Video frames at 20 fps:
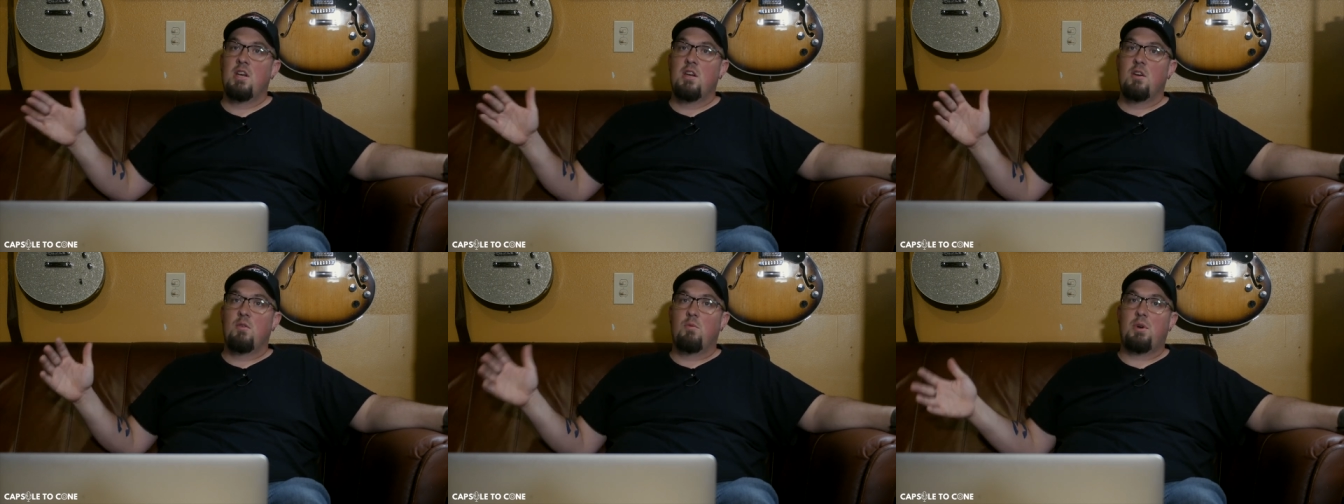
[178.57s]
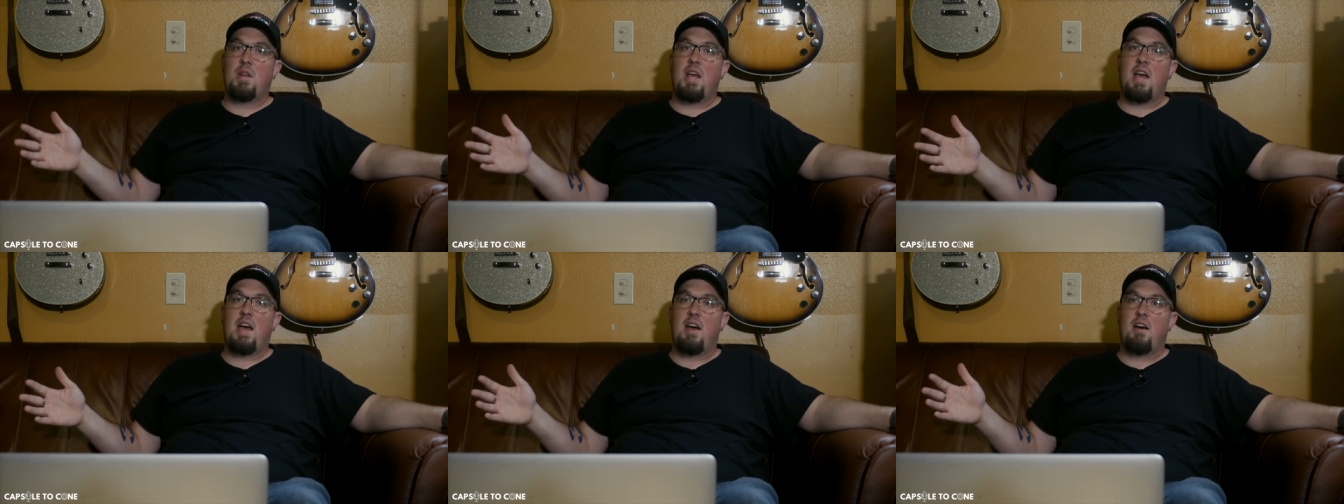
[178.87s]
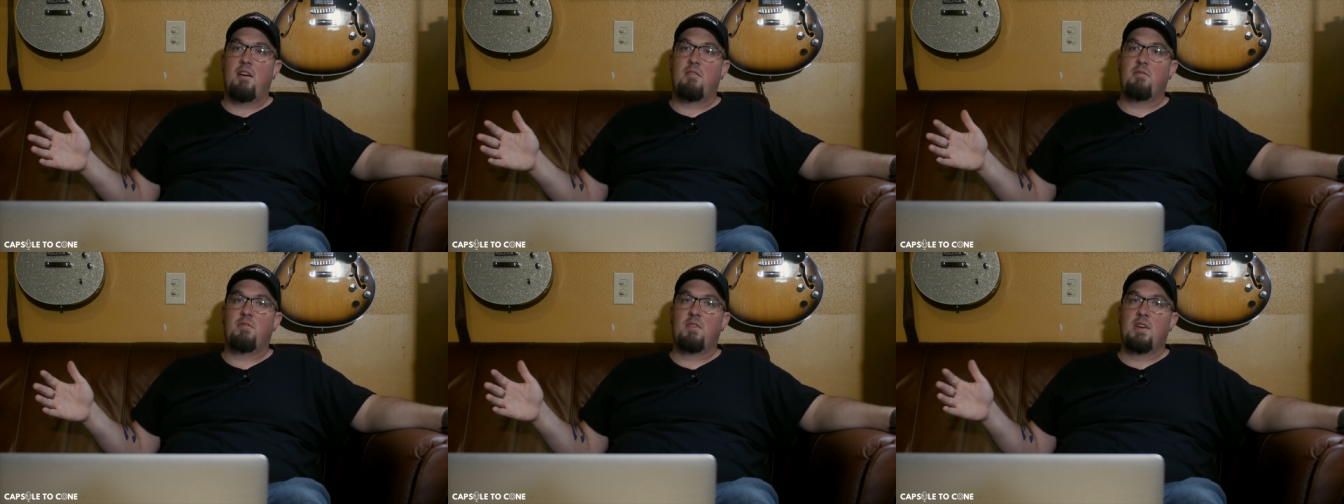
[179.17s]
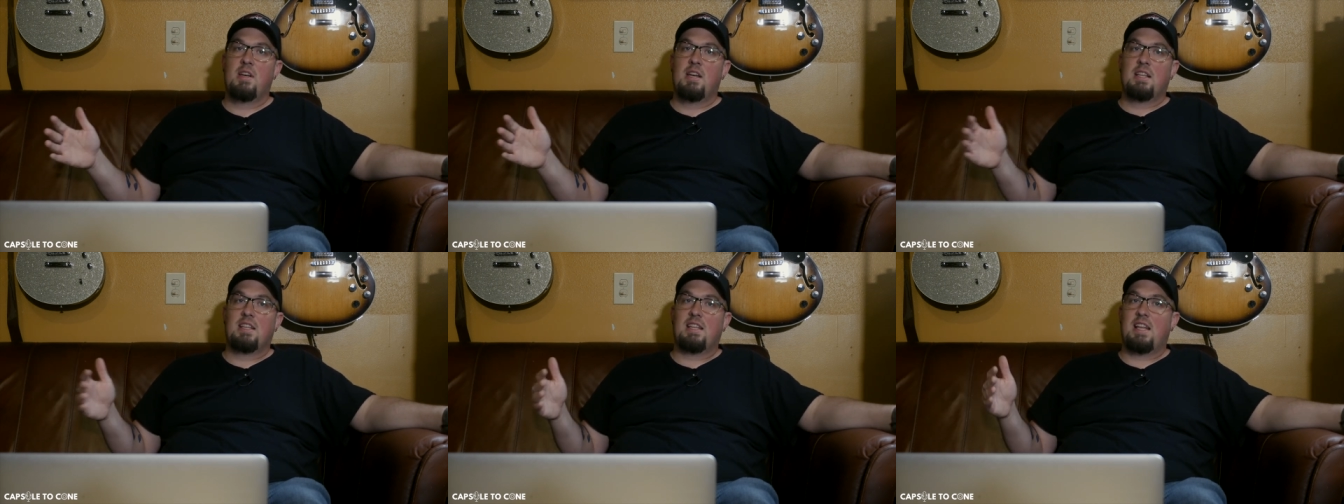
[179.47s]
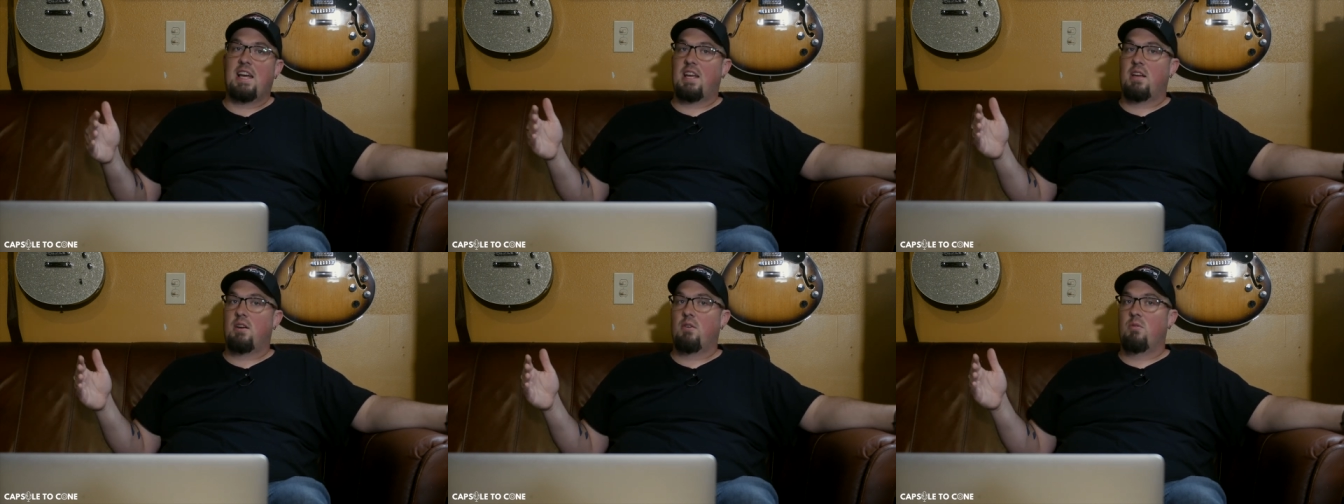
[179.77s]
would have
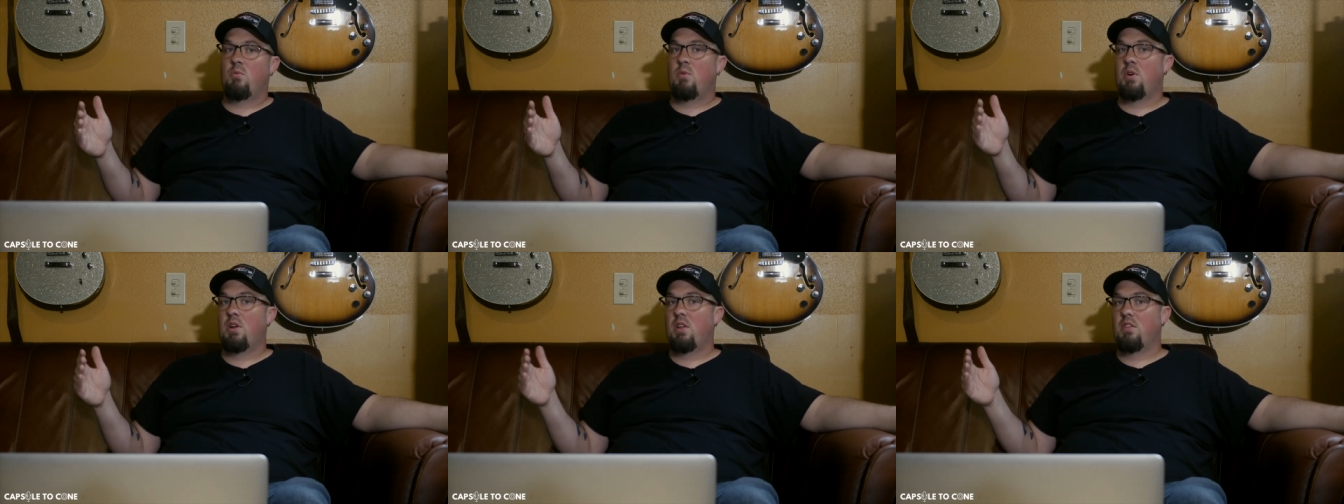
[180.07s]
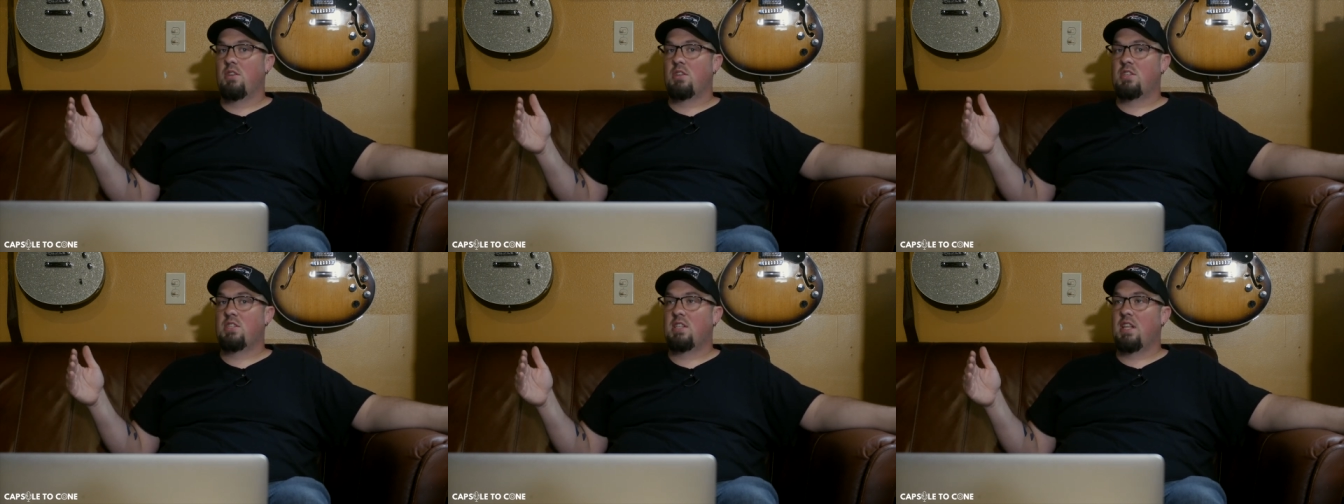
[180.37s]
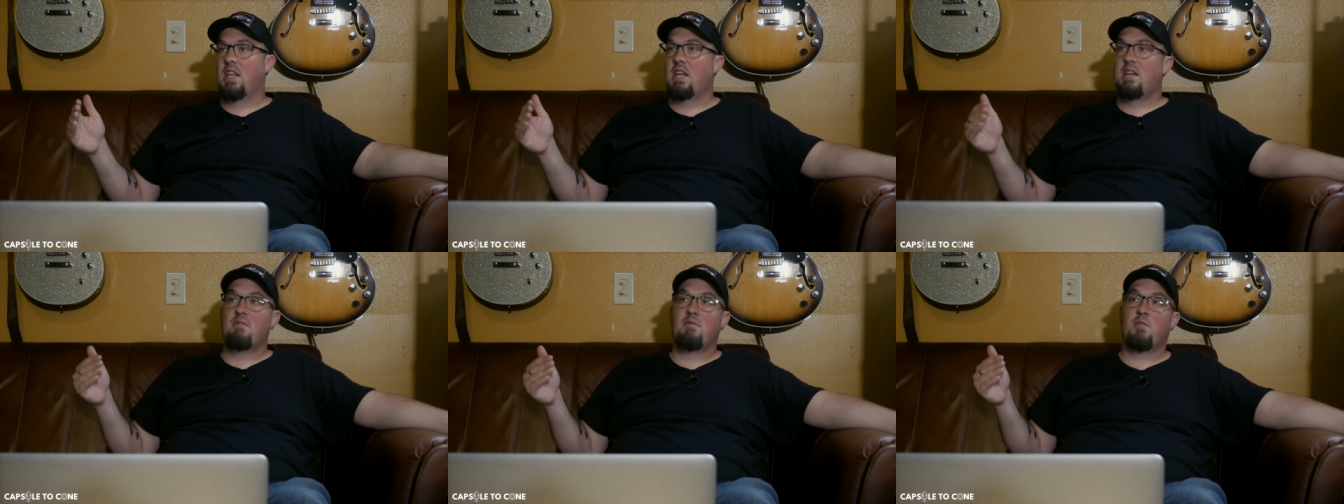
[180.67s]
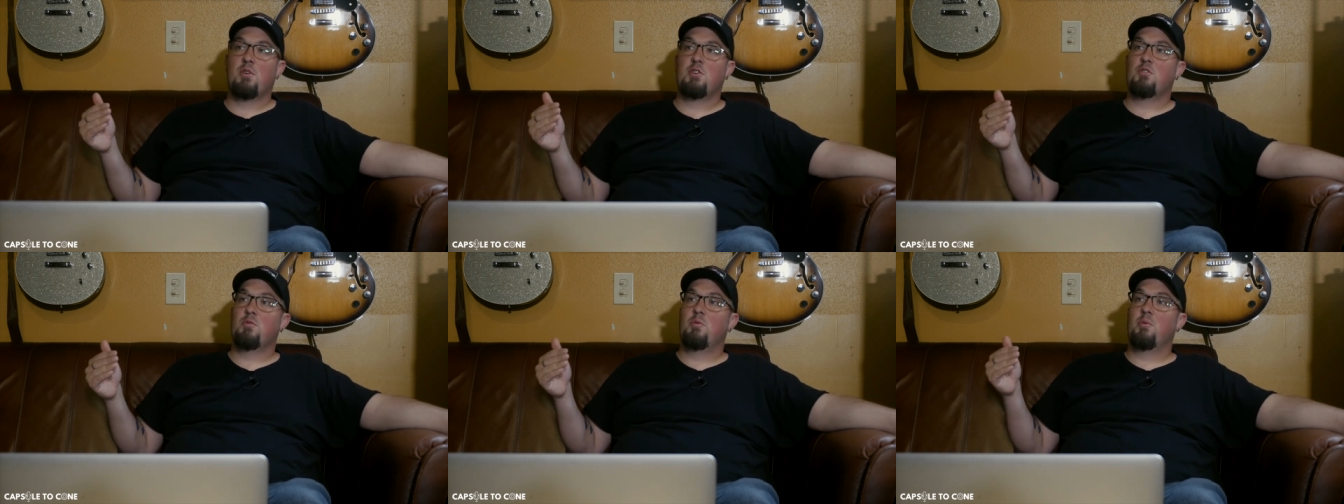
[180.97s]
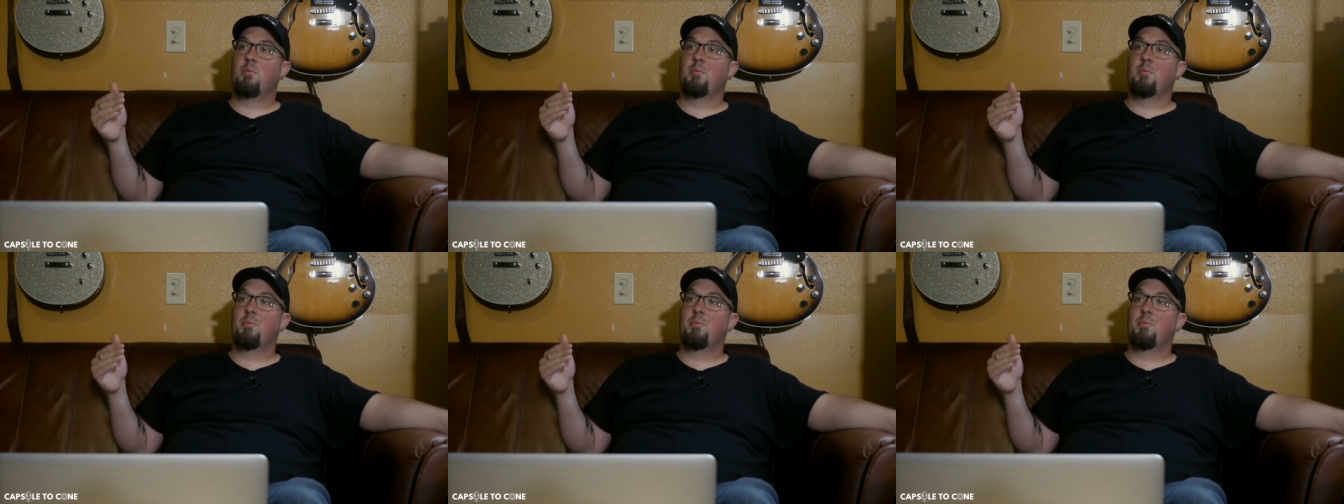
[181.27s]
like one of the Slate virtual